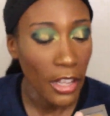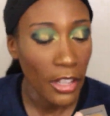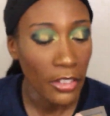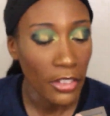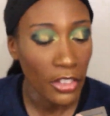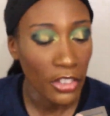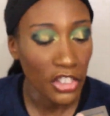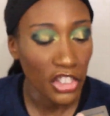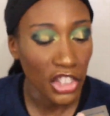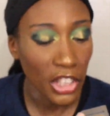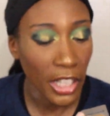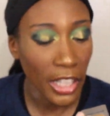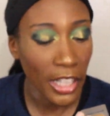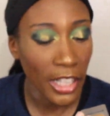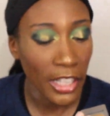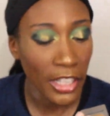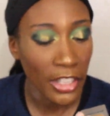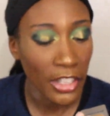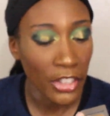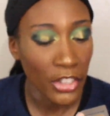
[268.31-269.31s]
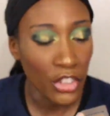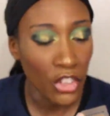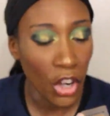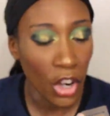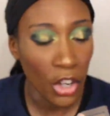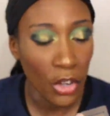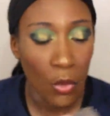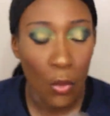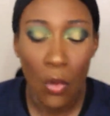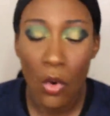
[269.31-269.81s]
and then the shade
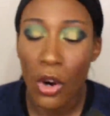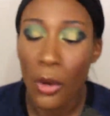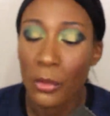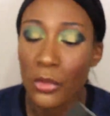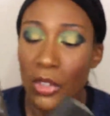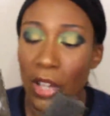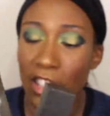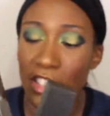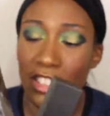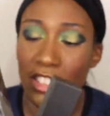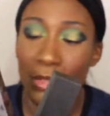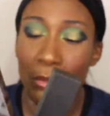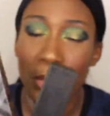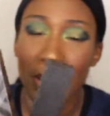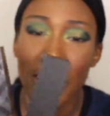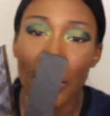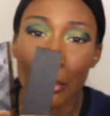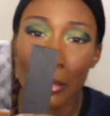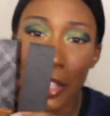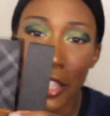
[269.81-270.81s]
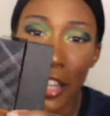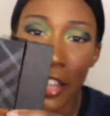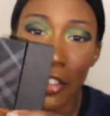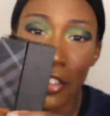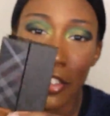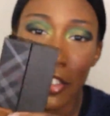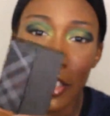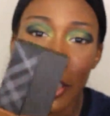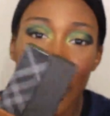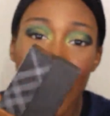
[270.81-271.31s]
dark warm so I just mix them
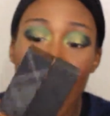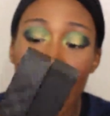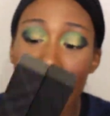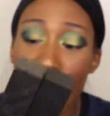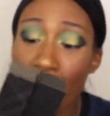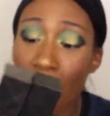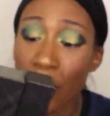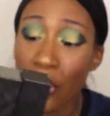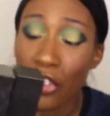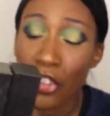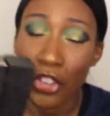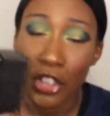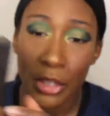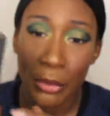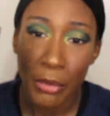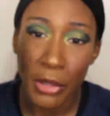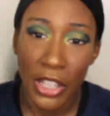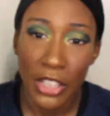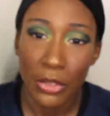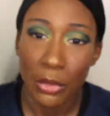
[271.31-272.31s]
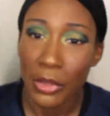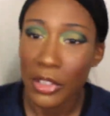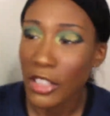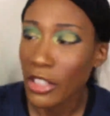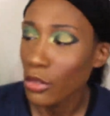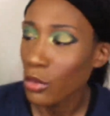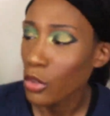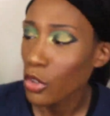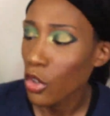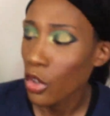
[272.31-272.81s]
together and for 30 bucks when
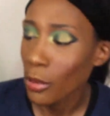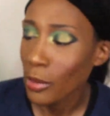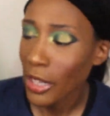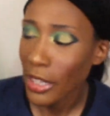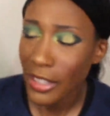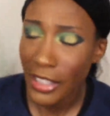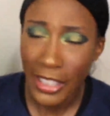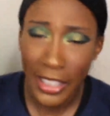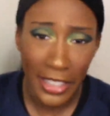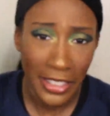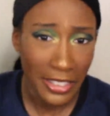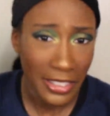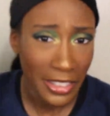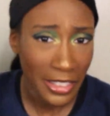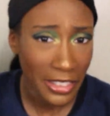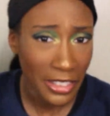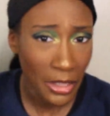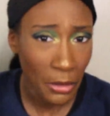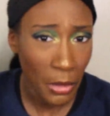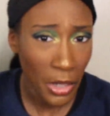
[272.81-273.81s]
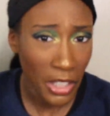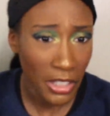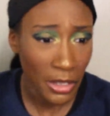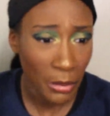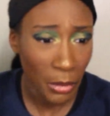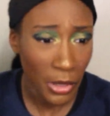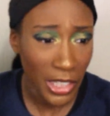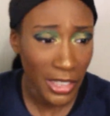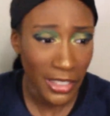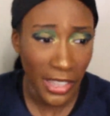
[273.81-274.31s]
these were normally I think like 60 bucks
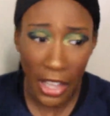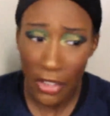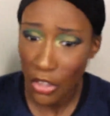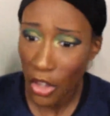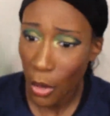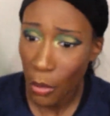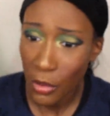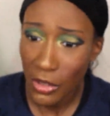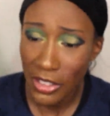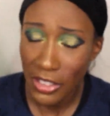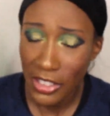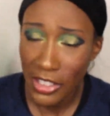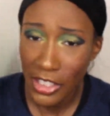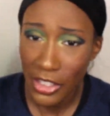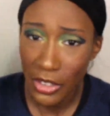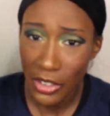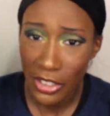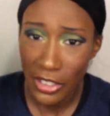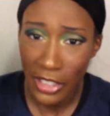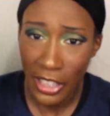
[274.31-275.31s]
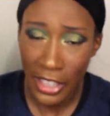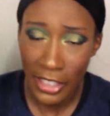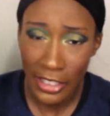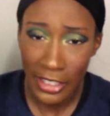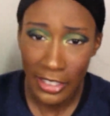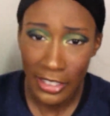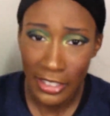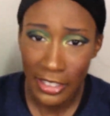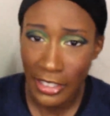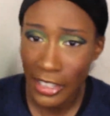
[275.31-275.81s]
a piece I thought was a steal because I
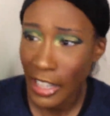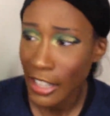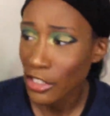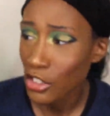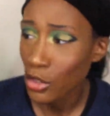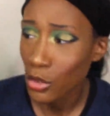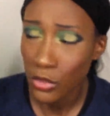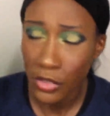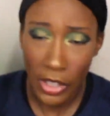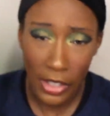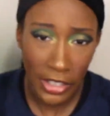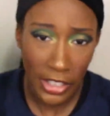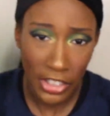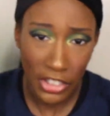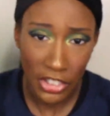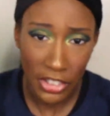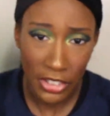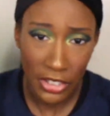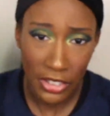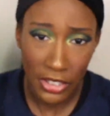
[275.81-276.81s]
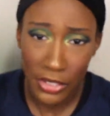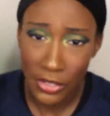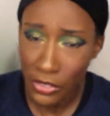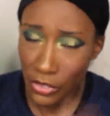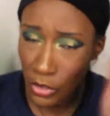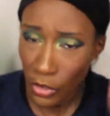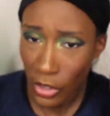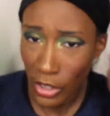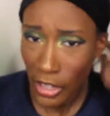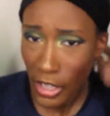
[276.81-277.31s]
got two foundations
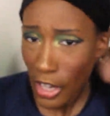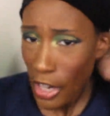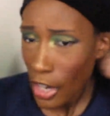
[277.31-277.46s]
for